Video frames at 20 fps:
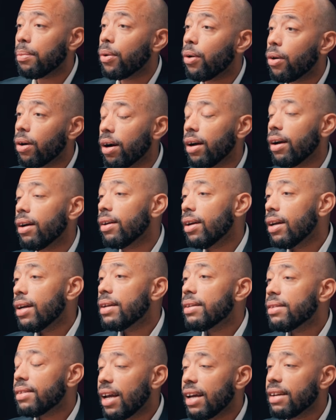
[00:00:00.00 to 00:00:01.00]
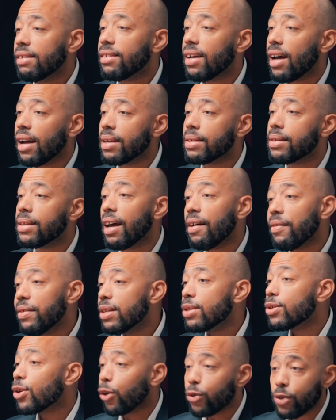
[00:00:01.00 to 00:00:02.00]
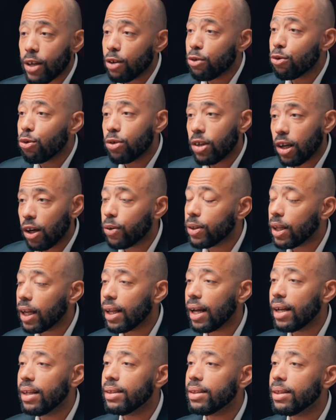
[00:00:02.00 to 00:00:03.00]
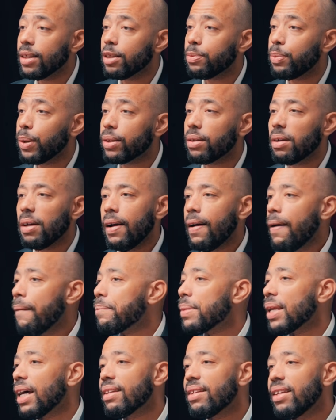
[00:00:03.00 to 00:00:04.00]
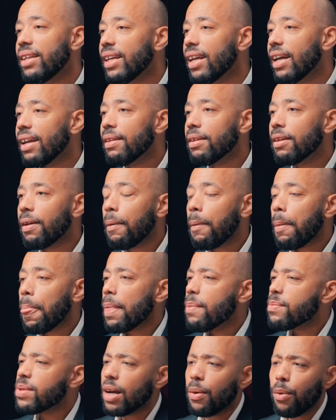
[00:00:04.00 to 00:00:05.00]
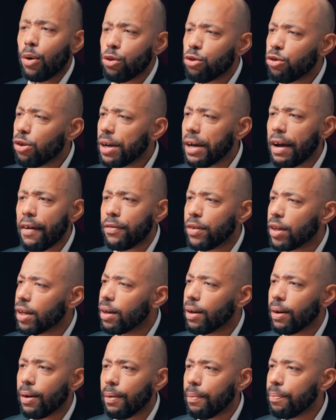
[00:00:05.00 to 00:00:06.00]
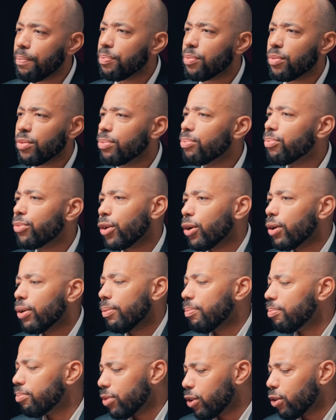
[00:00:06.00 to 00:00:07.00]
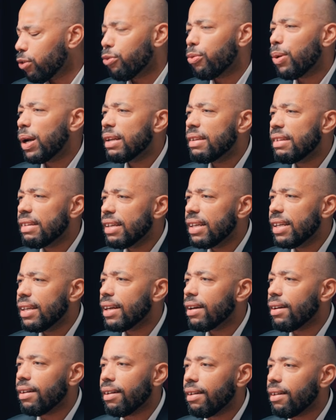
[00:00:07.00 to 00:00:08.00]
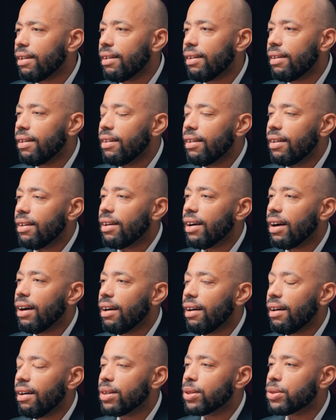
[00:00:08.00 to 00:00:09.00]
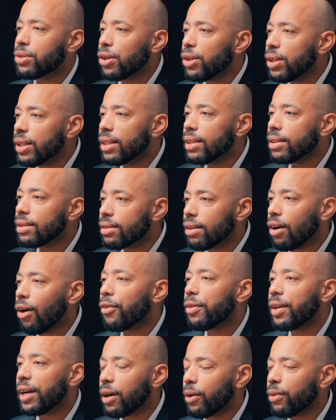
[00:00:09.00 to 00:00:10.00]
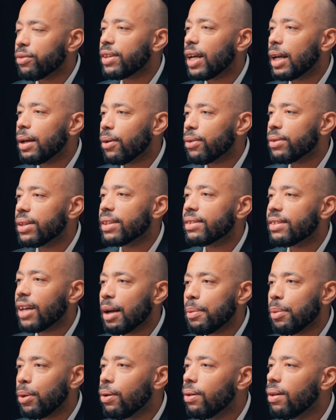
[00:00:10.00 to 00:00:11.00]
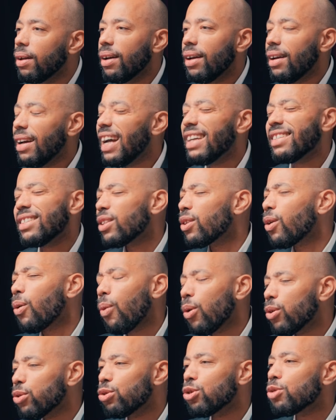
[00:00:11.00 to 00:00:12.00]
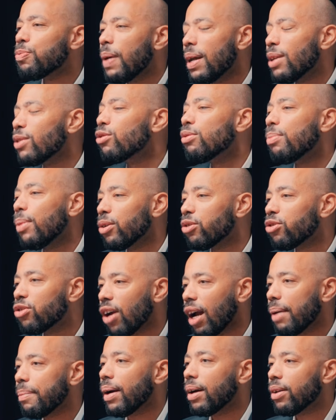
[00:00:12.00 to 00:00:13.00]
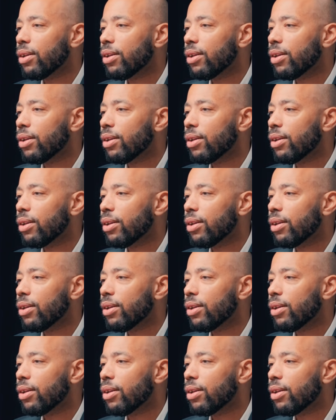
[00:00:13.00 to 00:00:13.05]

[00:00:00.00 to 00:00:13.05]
more data savvy, so they do their own analysis. But at the end, they want to have the ready studies on their table, as they don't want to spend too much time